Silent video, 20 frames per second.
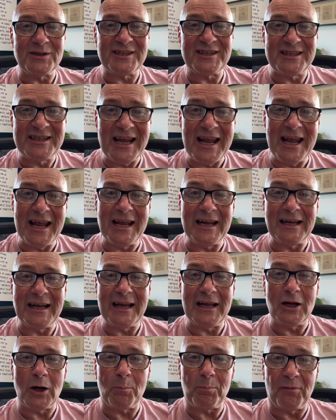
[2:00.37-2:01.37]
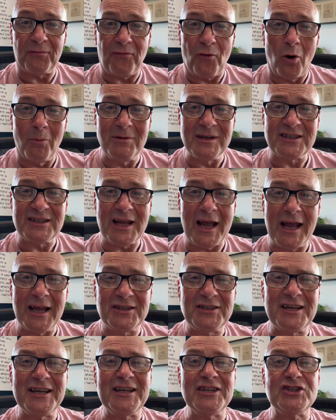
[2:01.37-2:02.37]
seeing in our performance
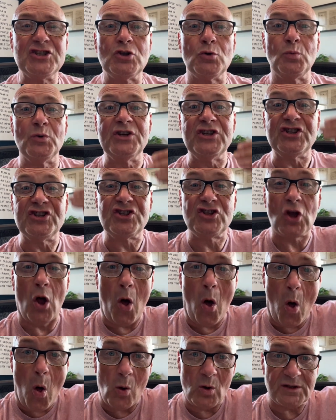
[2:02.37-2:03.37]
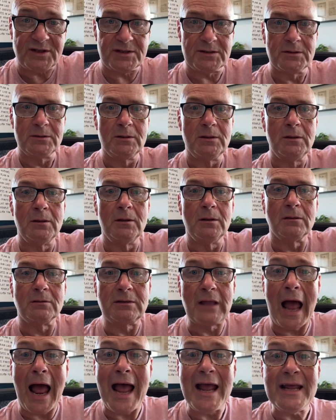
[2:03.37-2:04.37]
edge is the result
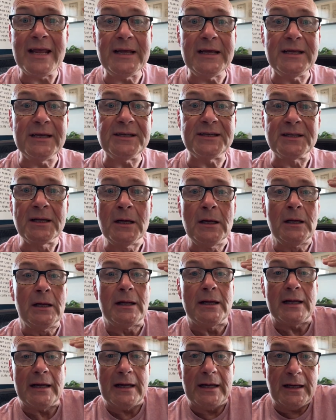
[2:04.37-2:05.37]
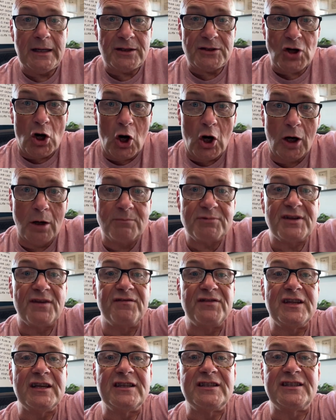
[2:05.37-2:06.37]
that is in terms
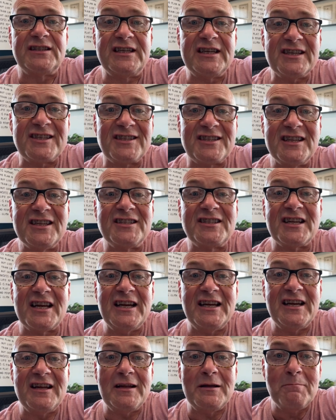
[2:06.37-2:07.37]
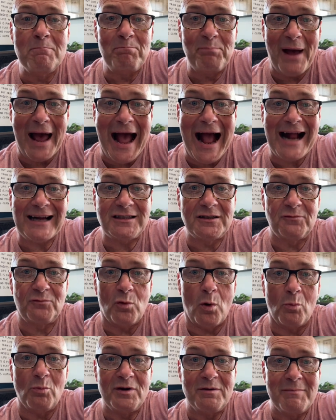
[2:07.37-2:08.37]
of the distance and the impact of
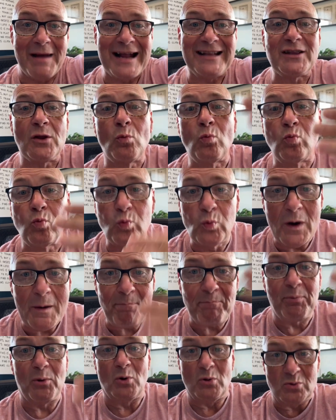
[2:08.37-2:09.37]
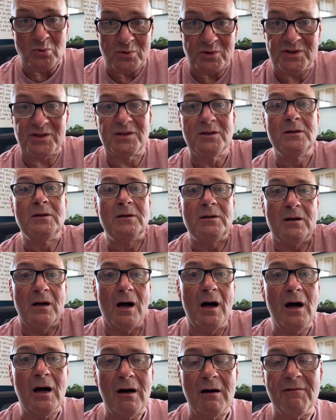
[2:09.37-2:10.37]
what we make, the ripples
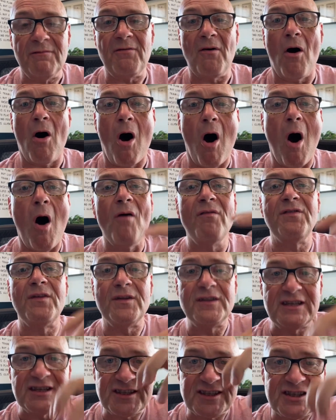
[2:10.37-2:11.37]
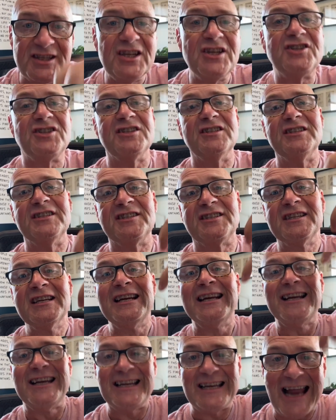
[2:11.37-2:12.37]
of all the decisions
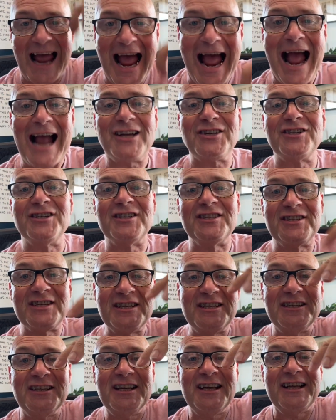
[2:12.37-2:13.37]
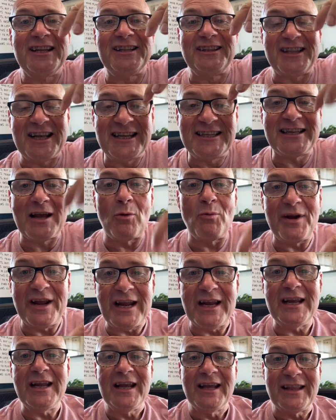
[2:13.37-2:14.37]
and actions and things that
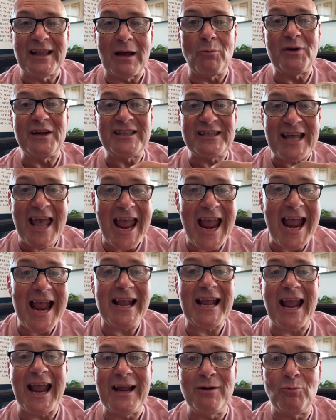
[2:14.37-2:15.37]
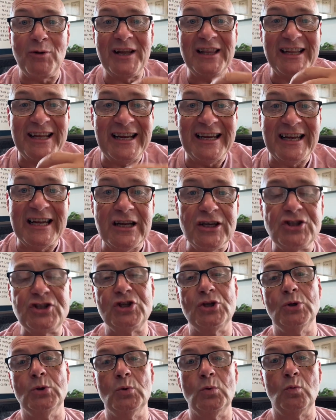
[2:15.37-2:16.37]
we take and we lean
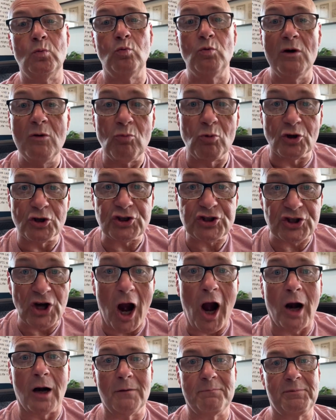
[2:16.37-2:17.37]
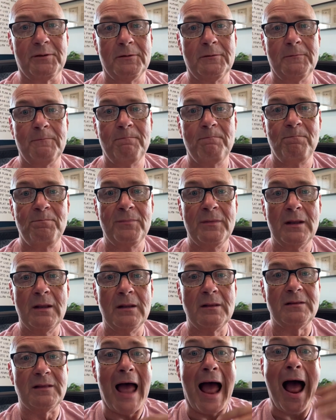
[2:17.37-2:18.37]
into when we're sharp.
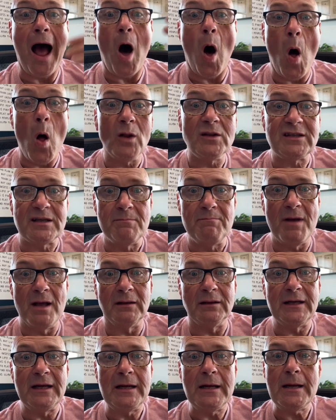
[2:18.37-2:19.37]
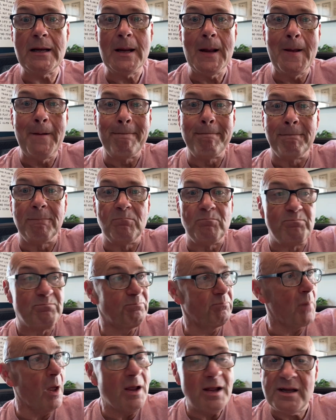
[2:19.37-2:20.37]
That ultimately
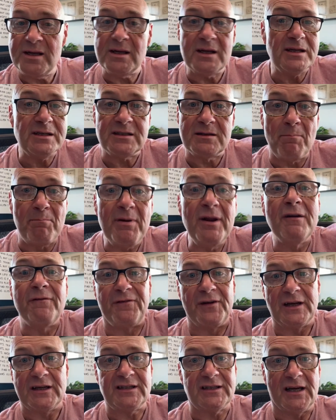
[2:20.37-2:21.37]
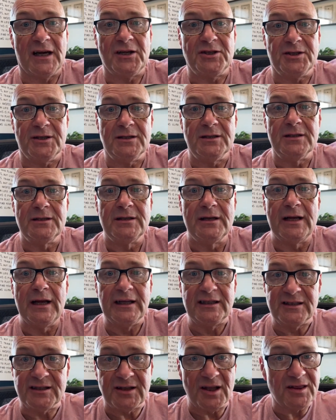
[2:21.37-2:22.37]
is the benefit extension.
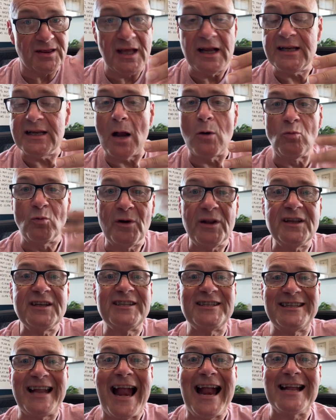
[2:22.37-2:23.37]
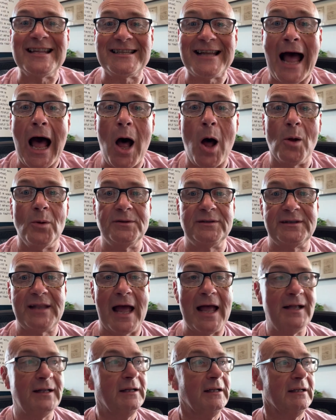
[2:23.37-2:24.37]
It's the thing that really stands out,
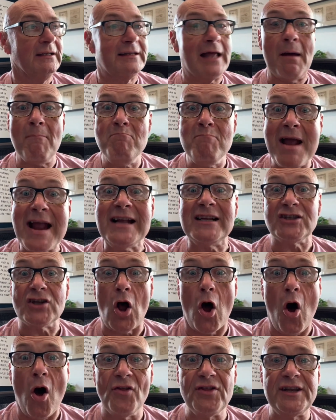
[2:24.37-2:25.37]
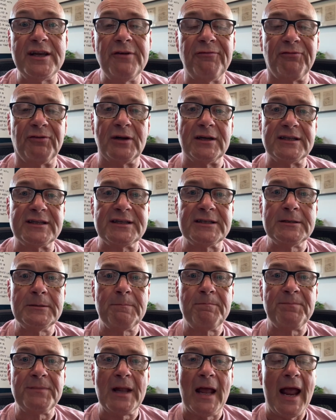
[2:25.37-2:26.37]
that makes all the difference.
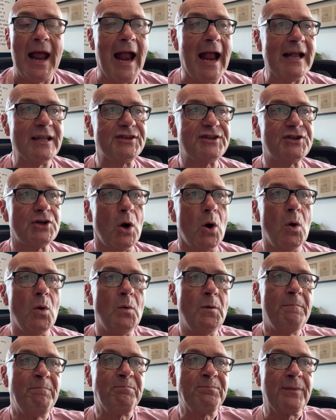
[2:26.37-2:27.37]
And so